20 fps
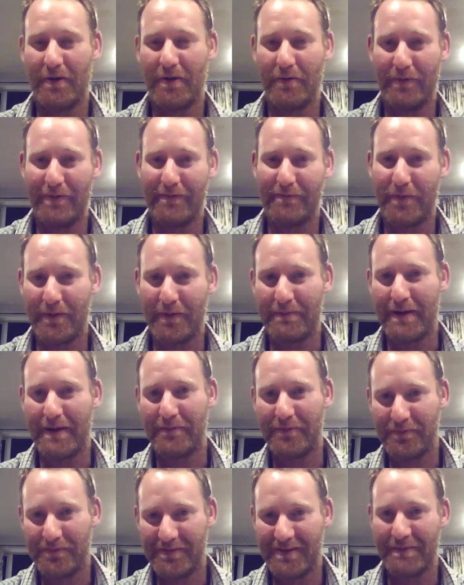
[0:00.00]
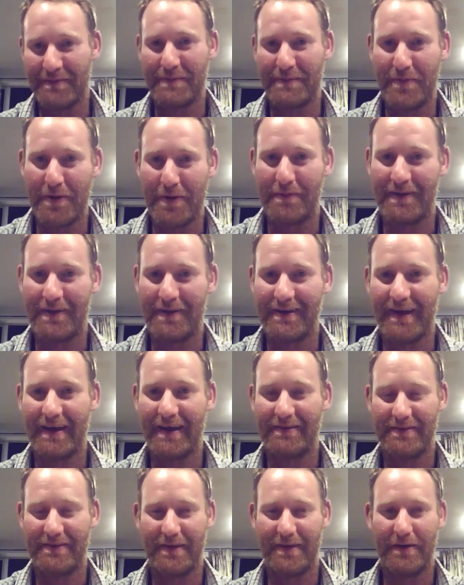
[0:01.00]
We've put them up semi-permanent
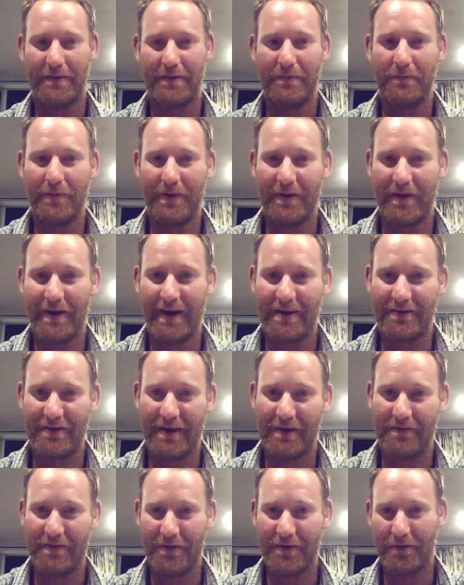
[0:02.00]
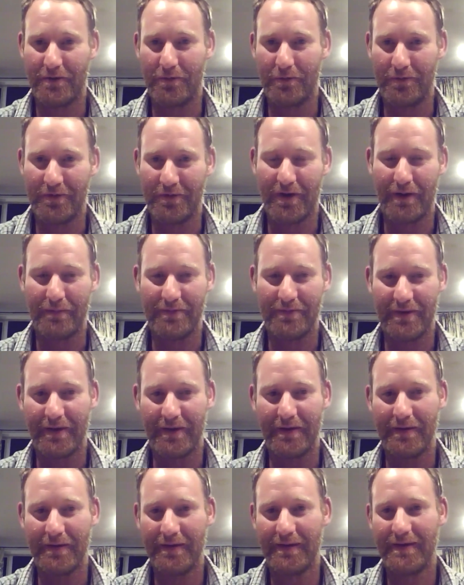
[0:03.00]
now, so we don't actually have to do it all the time.
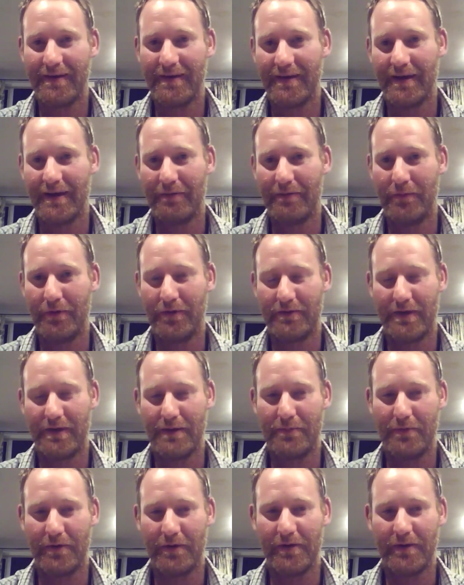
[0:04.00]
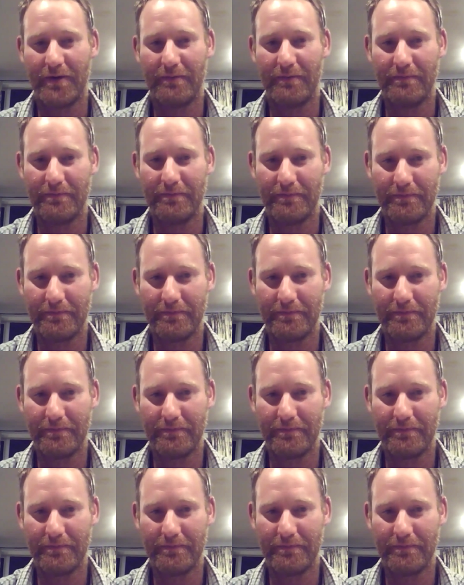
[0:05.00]
So that works out pretty good.